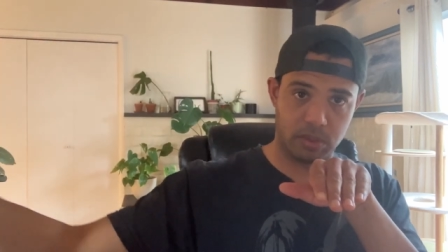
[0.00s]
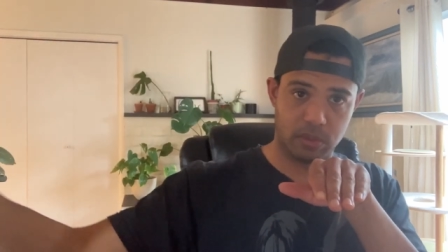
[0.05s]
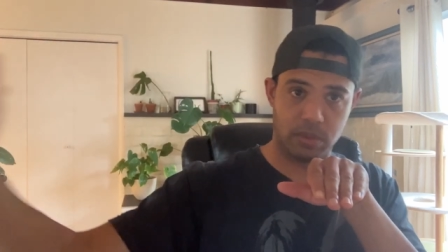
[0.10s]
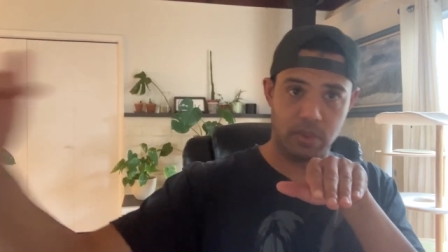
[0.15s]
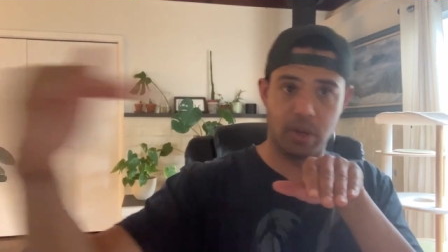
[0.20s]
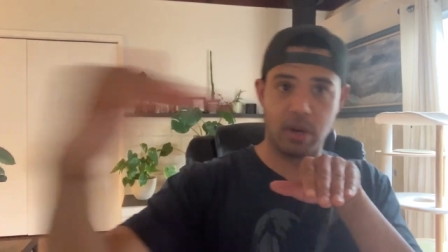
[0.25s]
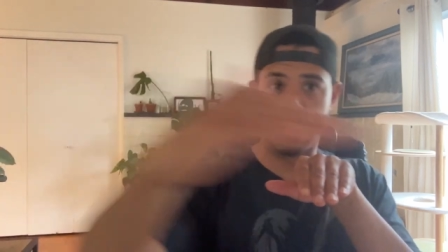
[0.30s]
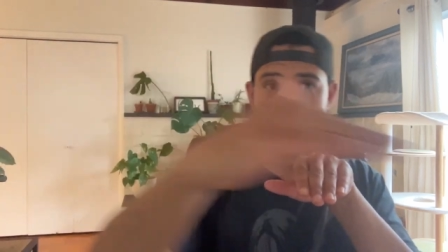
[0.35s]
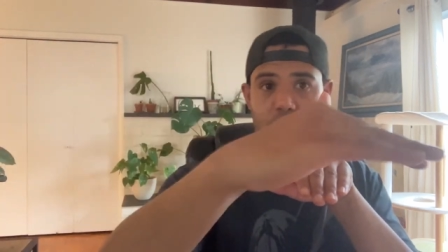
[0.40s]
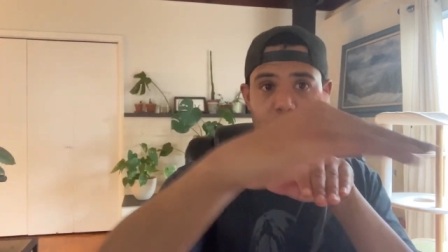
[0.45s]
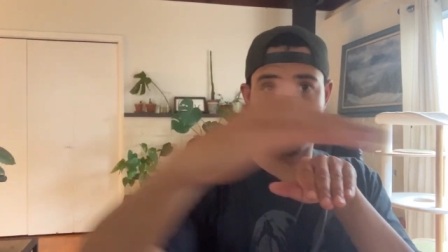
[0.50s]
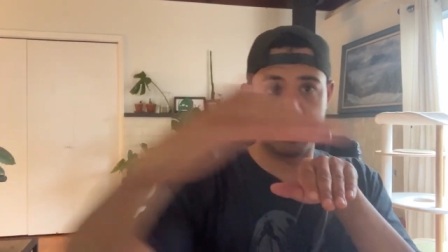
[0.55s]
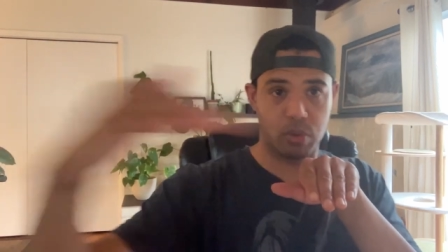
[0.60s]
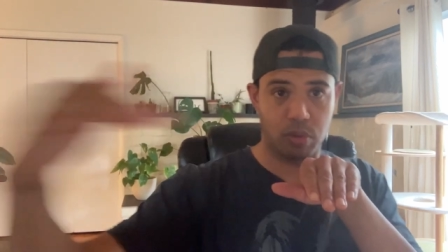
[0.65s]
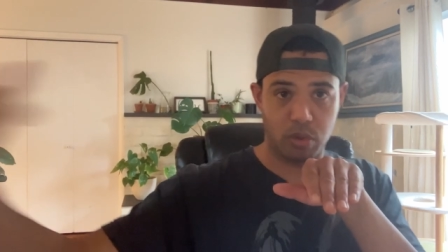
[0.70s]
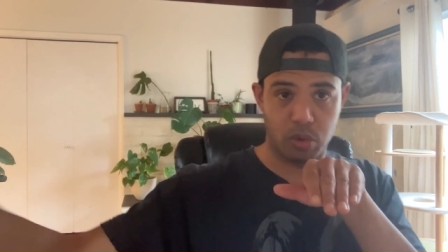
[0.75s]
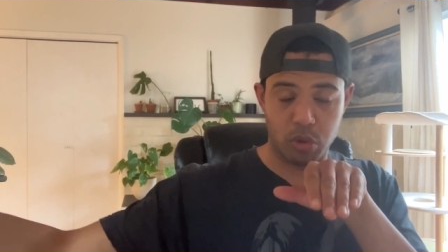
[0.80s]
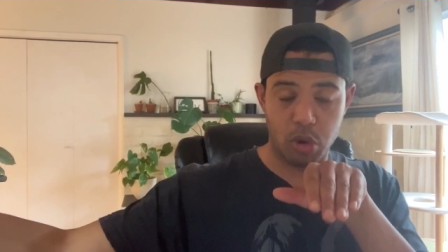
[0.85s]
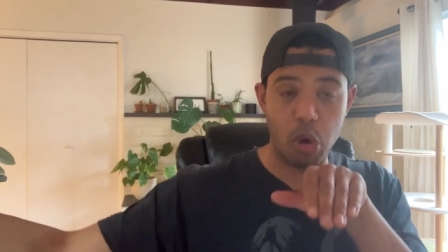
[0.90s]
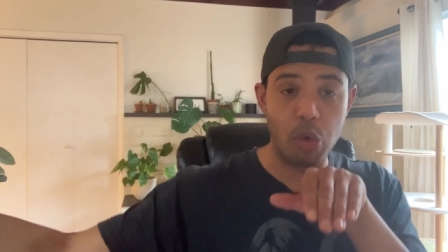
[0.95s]
you know,
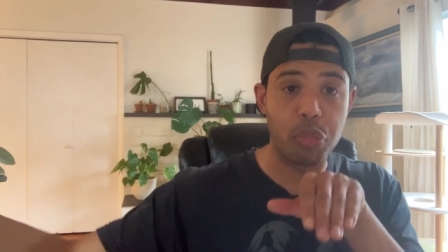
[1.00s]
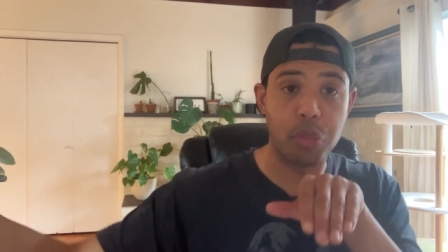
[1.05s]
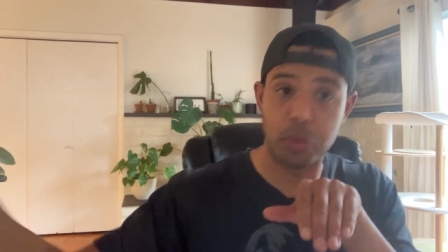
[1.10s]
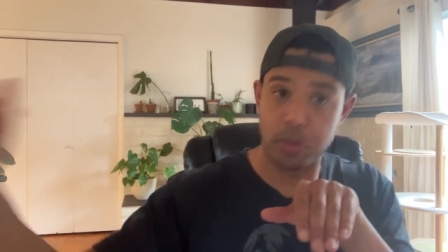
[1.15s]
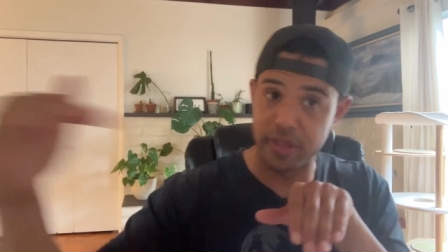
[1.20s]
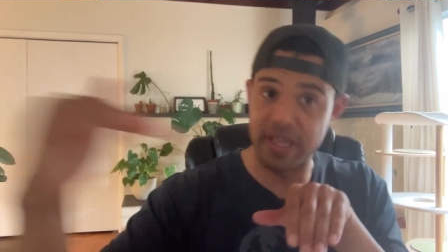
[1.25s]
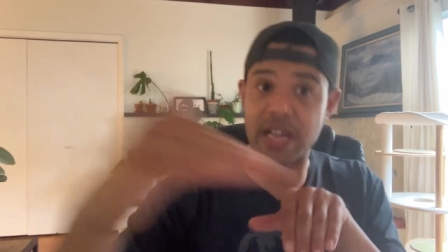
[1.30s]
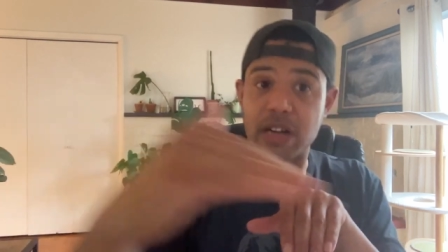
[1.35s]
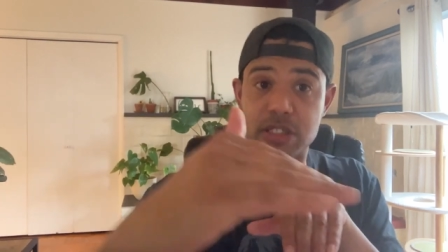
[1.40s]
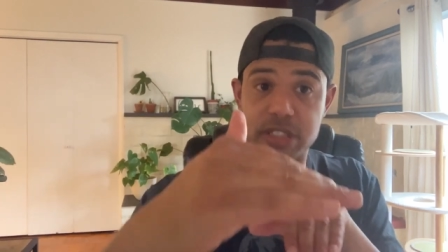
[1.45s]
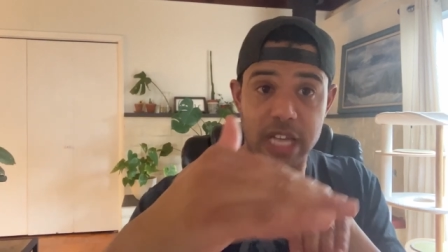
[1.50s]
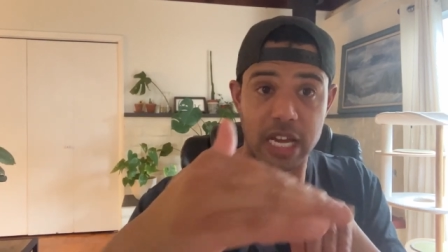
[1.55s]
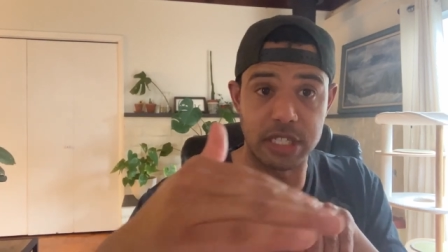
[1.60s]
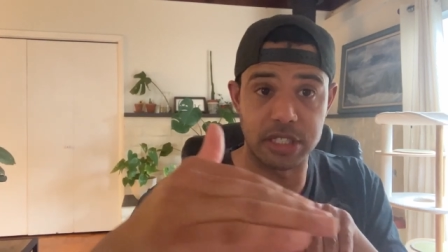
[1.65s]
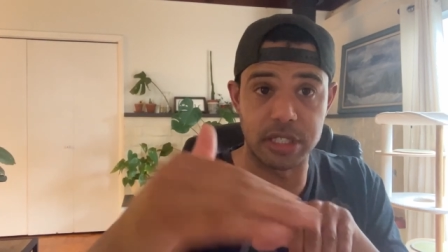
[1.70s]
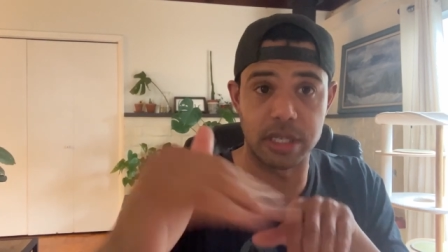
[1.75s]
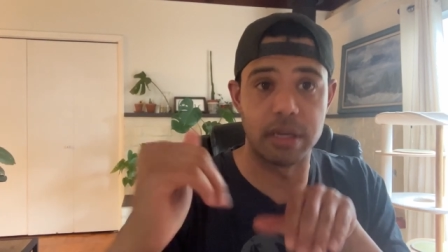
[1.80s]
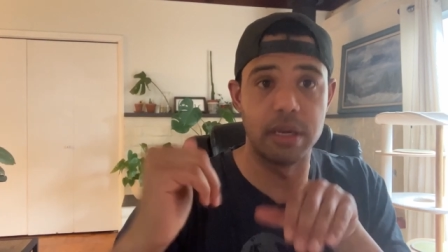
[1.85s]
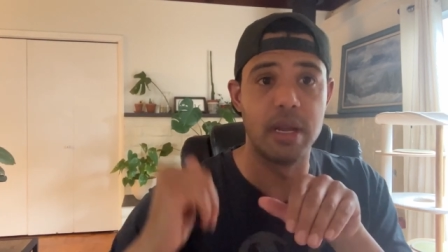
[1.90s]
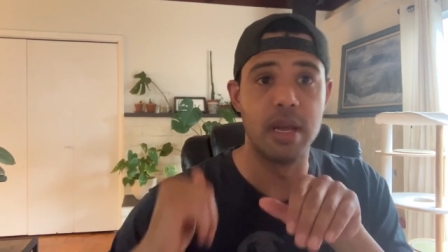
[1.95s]
go through the
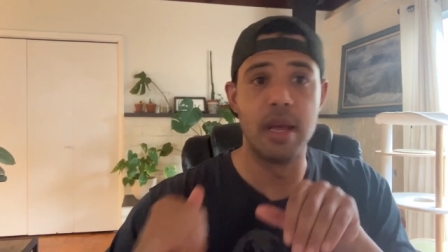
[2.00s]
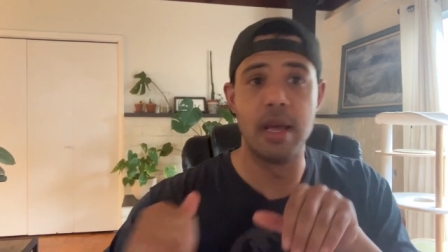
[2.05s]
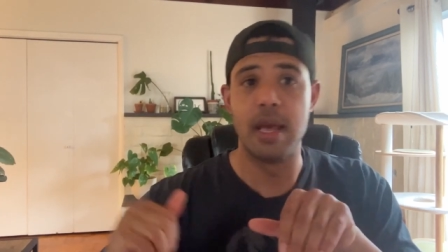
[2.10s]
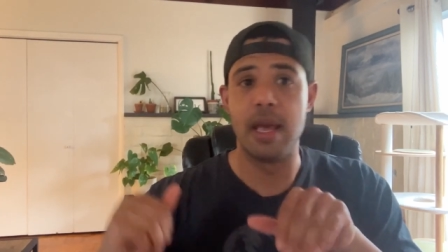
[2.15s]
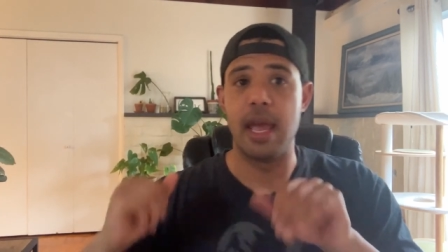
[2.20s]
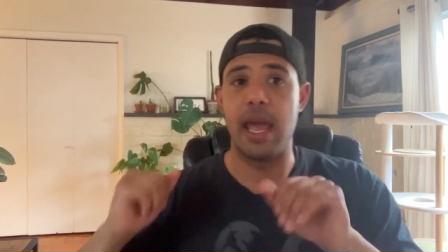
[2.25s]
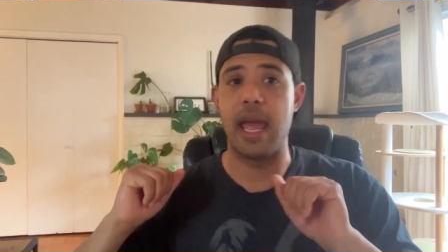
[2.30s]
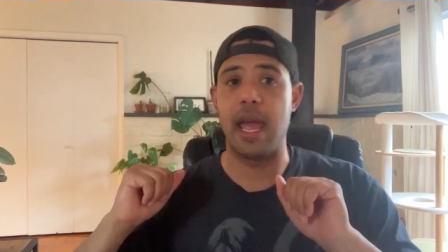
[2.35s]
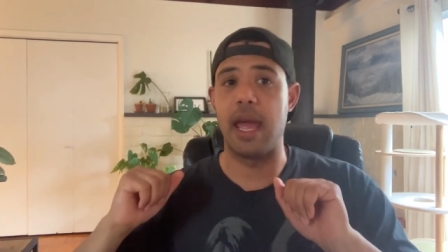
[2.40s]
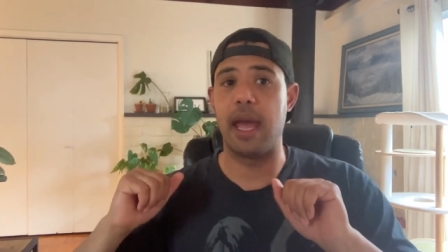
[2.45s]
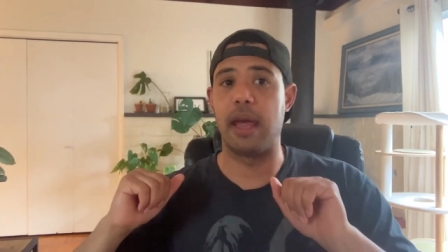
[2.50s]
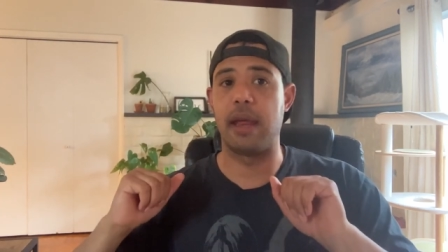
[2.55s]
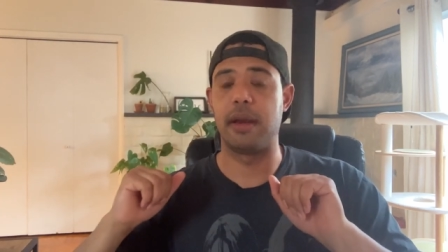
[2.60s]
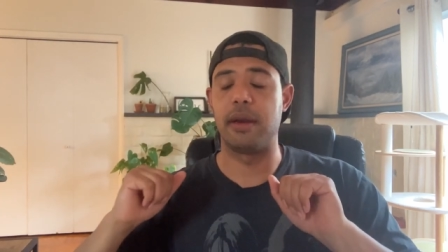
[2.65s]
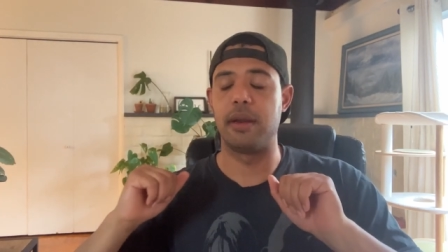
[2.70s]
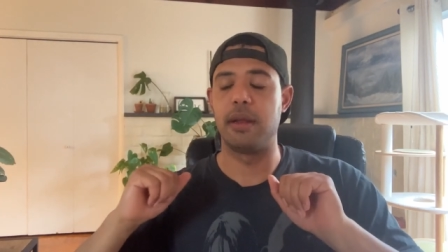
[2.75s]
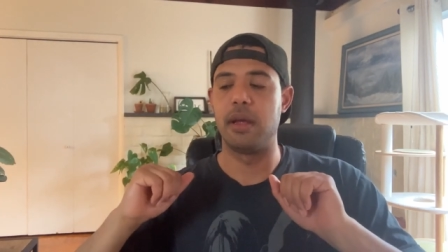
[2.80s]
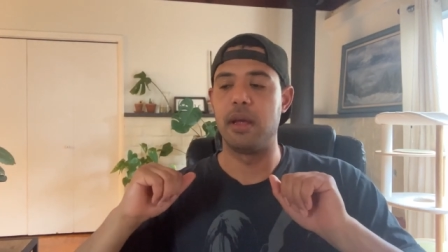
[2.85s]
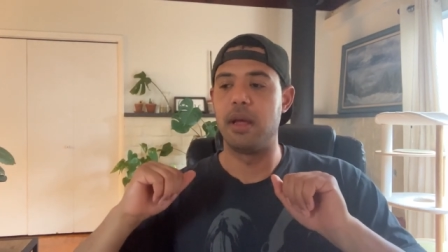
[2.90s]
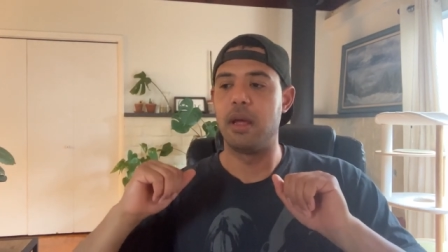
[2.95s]
intersection, and